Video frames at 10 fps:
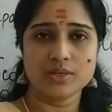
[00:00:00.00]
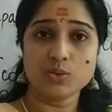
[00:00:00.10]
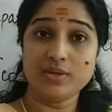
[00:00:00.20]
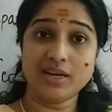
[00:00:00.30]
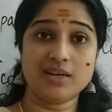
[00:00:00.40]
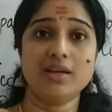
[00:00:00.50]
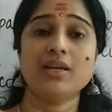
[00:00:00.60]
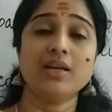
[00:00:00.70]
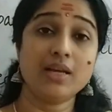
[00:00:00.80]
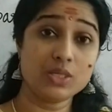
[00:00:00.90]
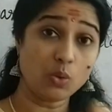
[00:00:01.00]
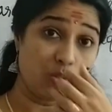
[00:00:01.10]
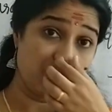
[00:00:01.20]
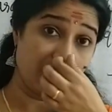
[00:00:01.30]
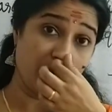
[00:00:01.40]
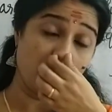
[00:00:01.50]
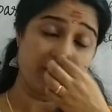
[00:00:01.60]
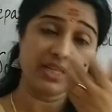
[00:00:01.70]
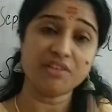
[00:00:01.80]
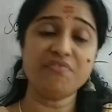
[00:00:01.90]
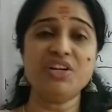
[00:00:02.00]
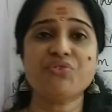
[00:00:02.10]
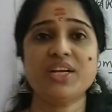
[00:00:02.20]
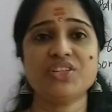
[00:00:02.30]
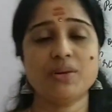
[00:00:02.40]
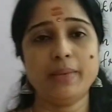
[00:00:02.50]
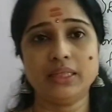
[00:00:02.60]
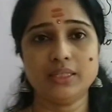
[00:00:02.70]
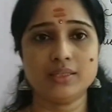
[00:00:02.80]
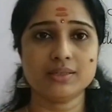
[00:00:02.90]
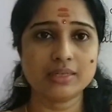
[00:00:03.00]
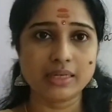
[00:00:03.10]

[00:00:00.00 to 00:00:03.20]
So duck is also adopting the filtration method.